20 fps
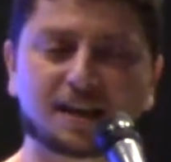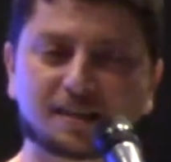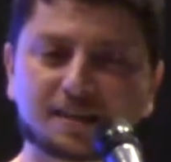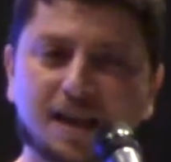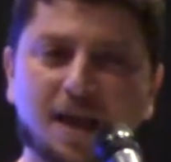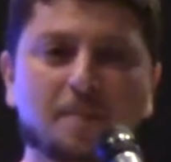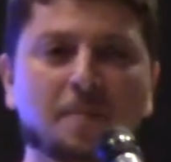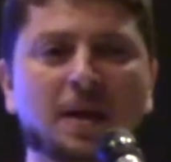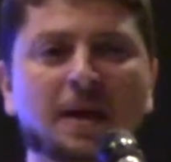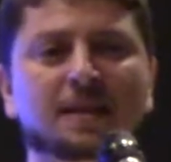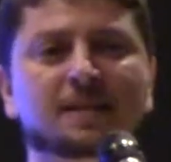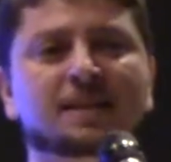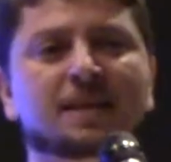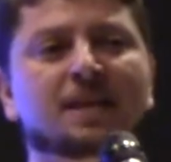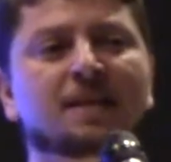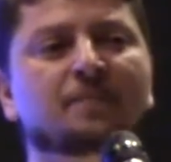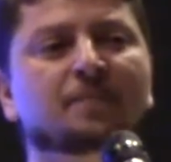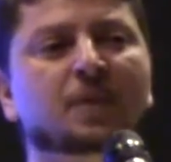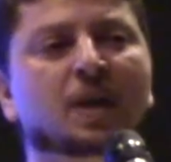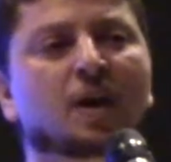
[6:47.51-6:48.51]

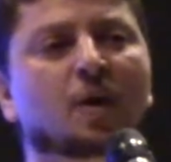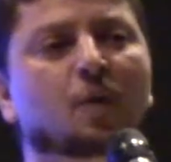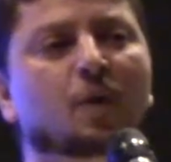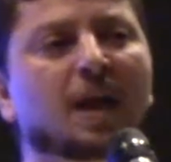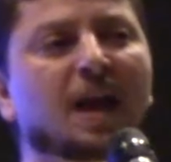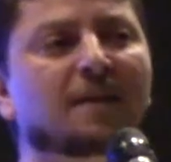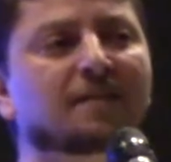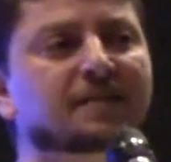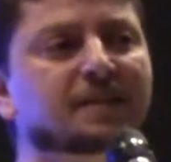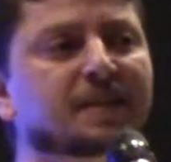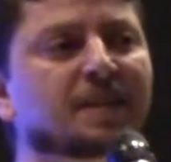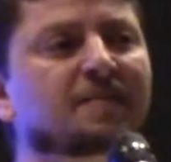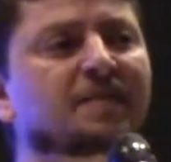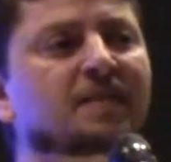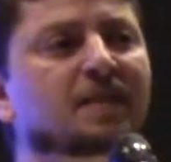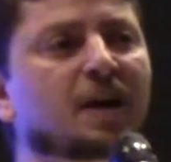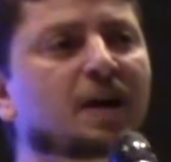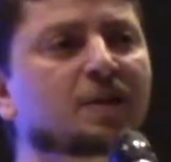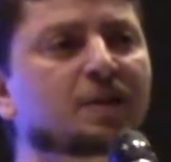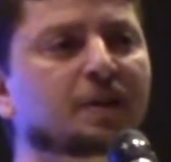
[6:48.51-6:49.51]
amazing. We have
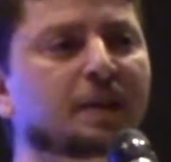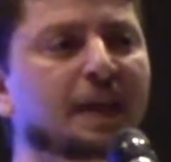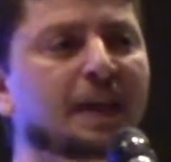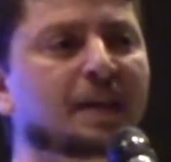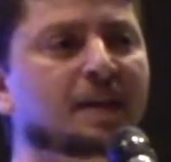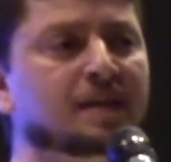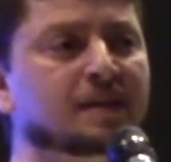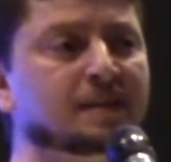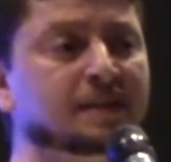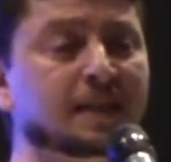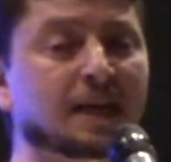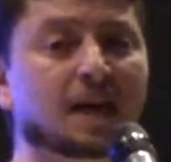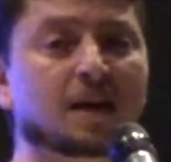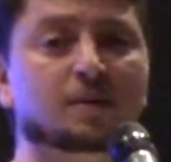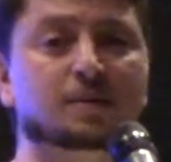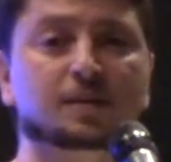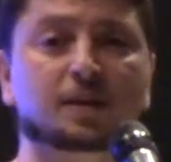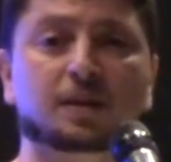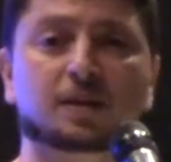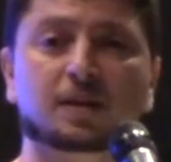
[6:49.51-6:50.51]
7 other Eagle
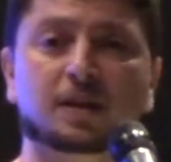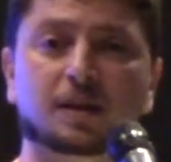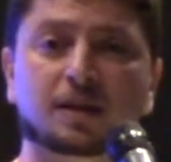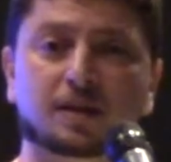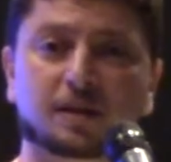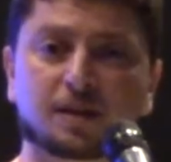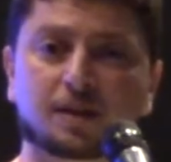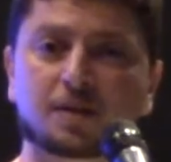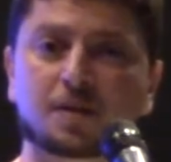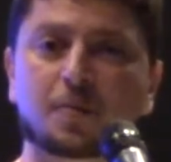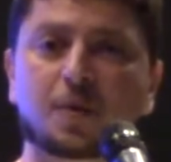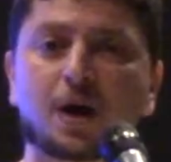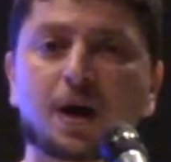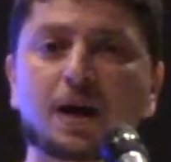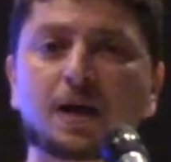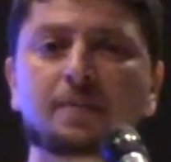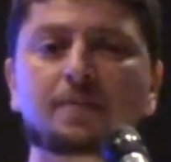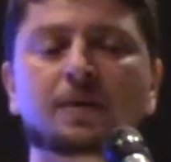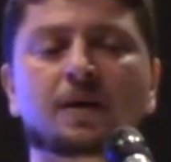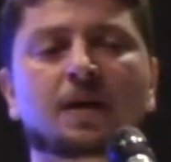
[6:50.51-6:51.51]
Scouts in the
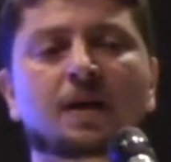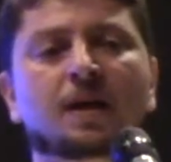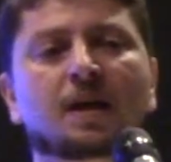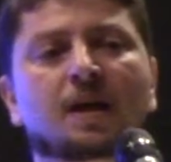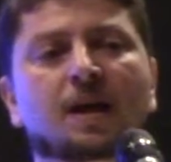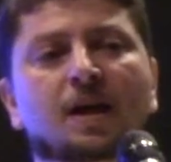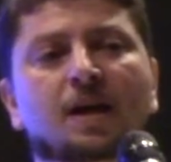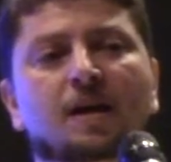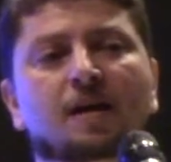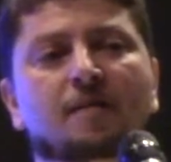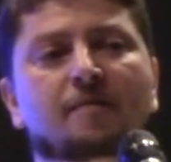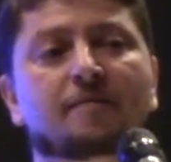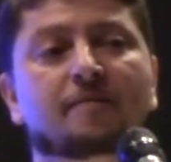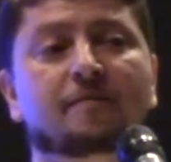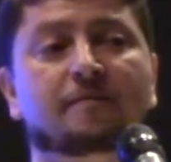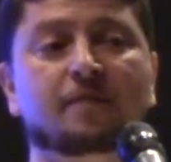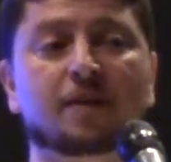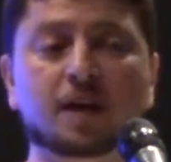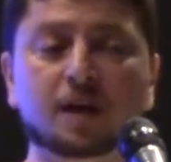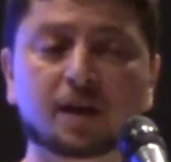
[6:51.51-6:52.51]
pipe.
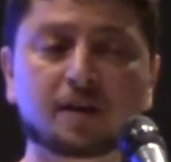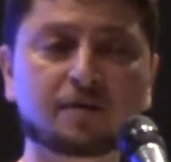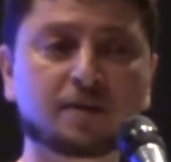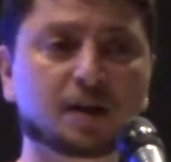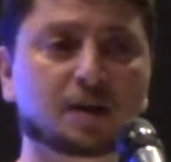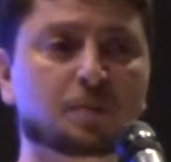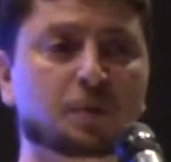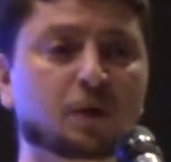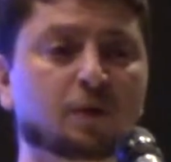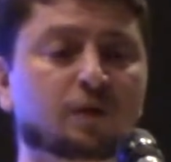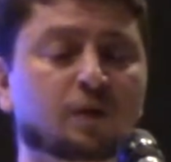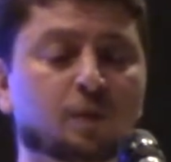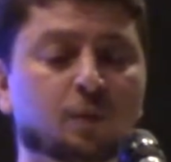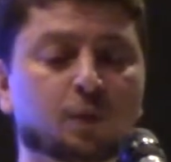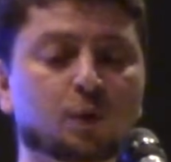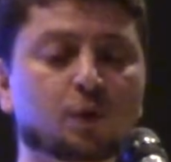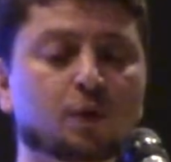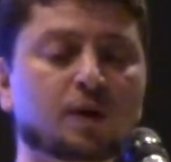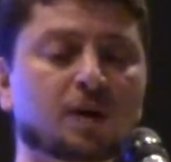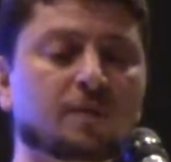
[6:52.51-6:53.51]
Very, very beautiful
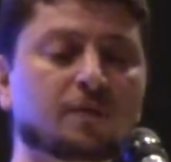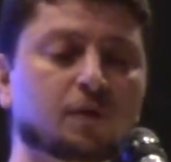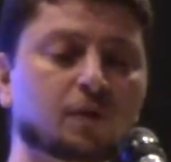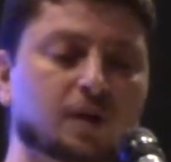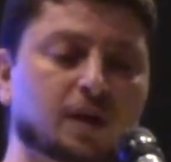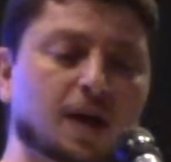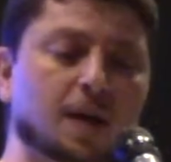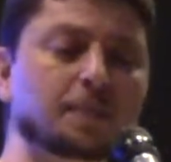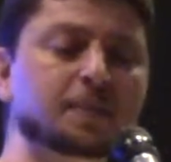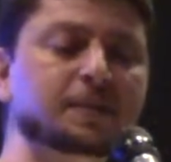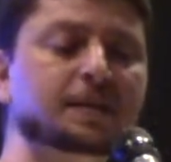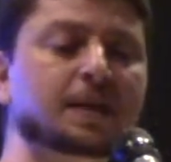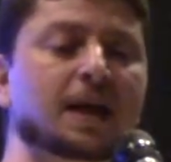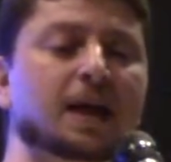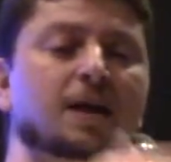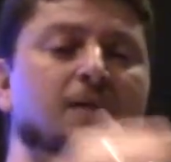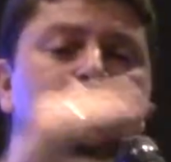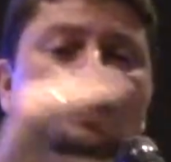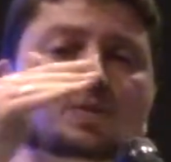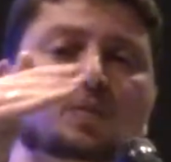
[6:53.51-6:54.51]
program for Cub
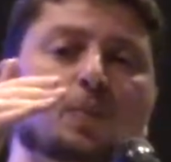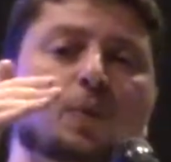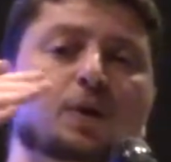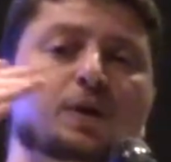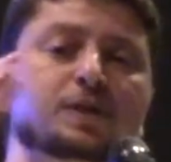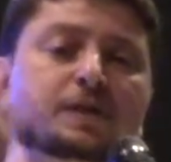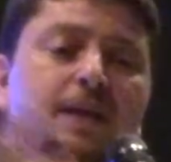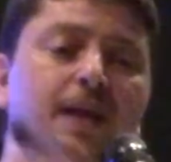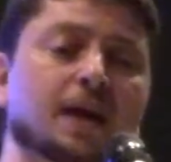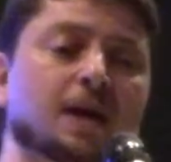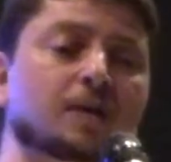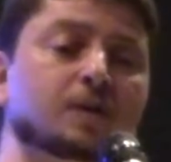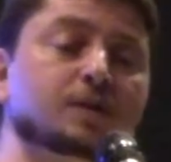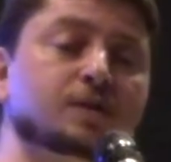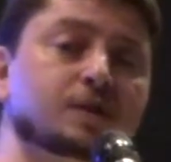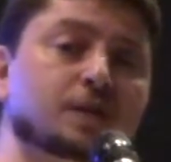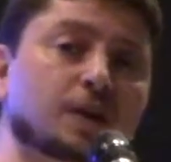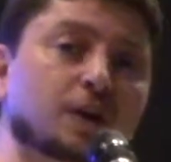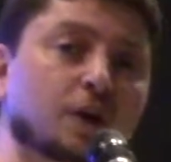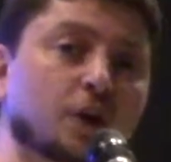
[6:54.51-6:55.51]
Scouts, Boy
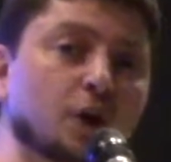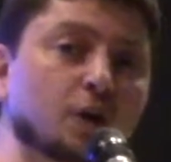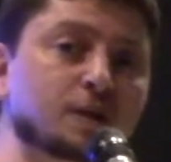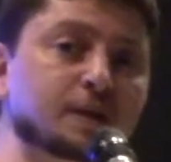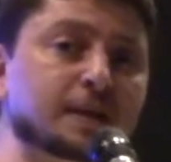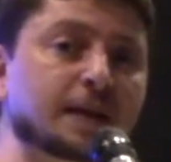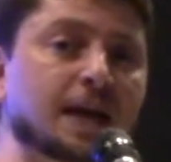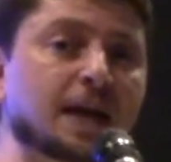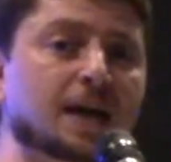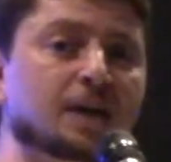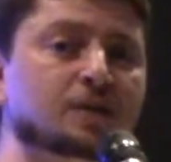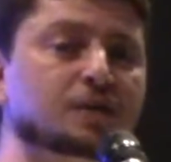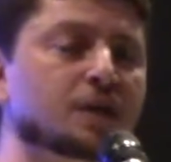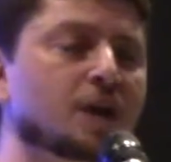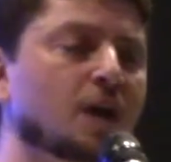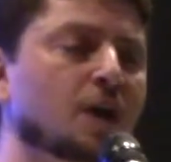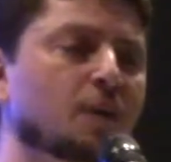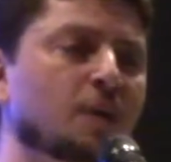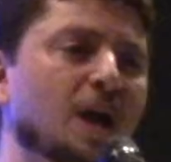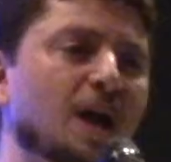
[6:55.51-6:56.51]
Scouts, Girl Scouts.
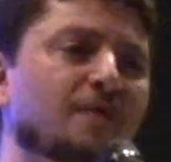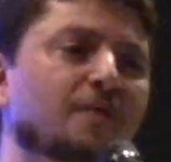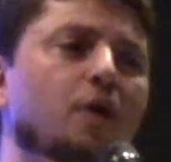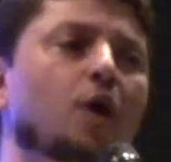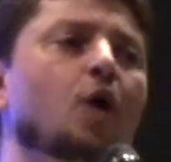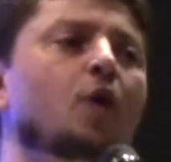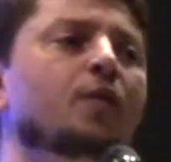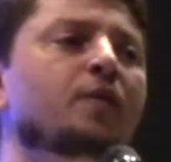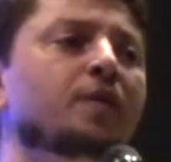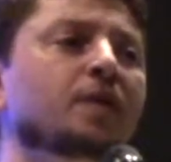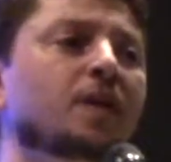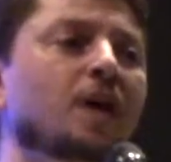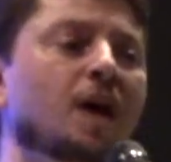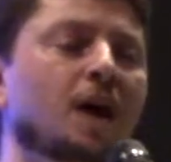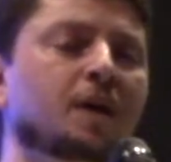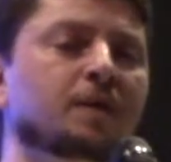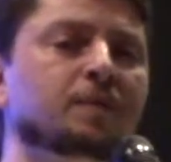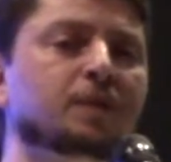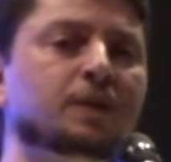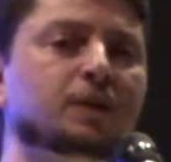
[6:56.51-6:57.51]
We have over
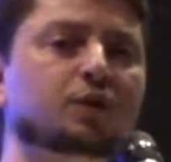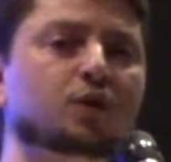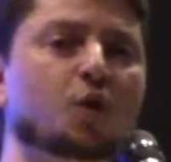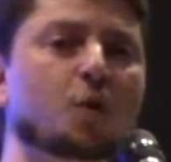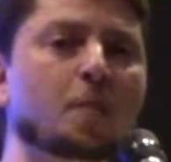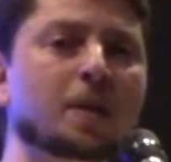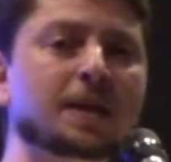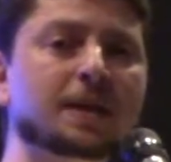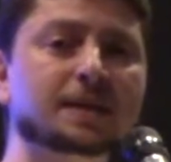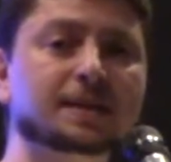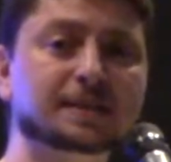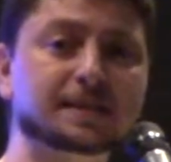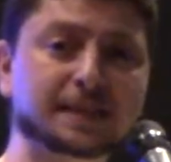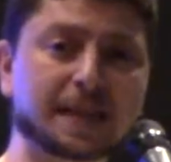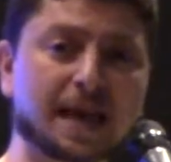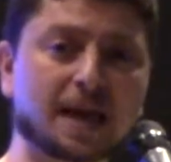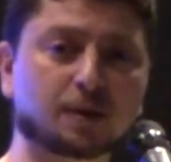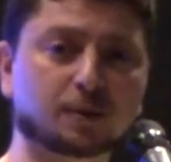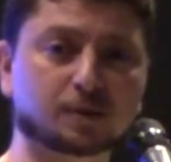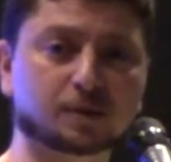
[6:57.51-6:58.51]
100 committed
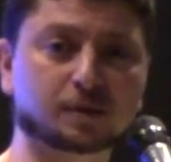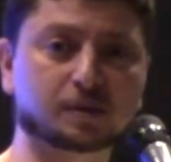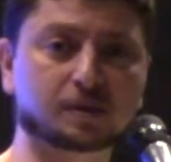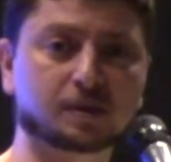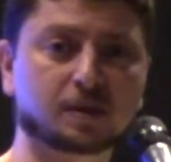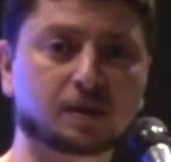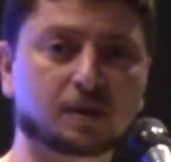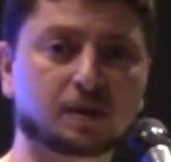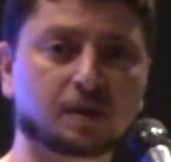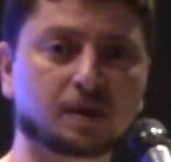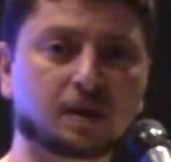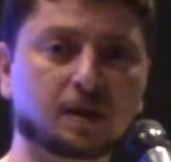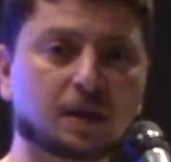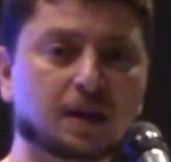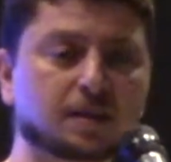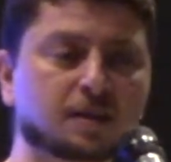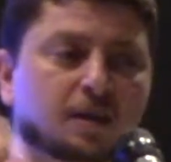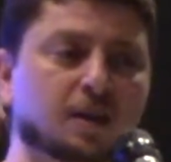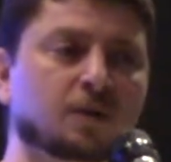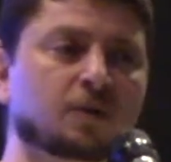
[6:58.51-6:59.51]
scouts,
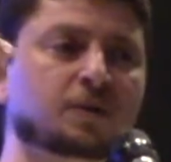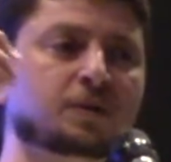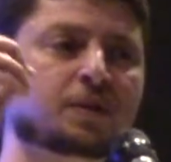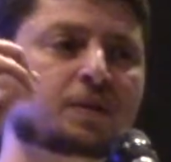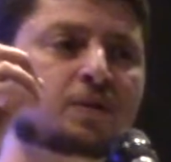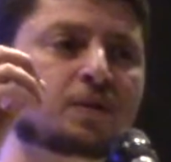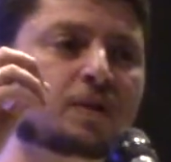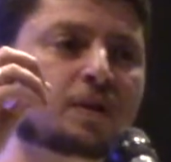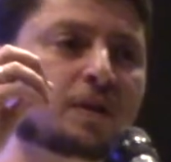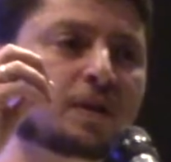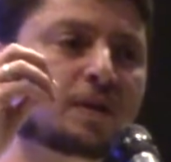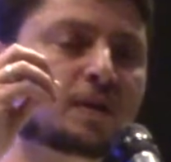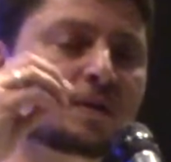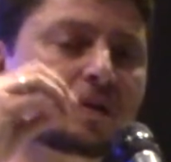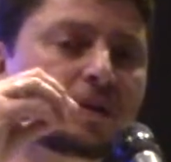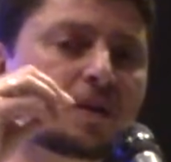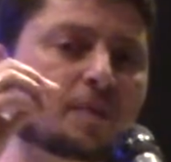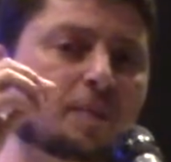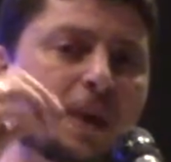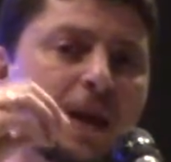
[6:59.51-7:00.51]
let alone
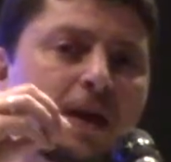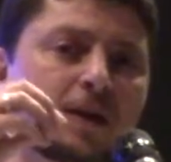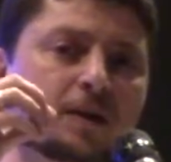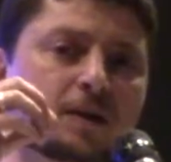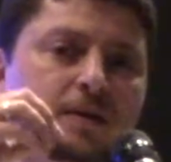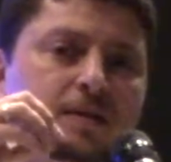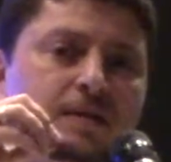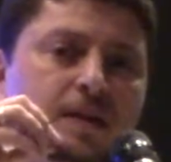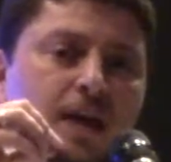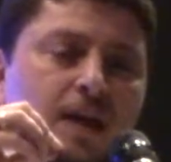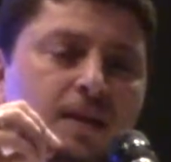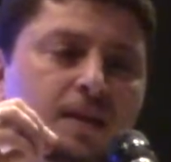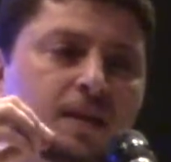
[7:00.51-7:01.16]
their parents and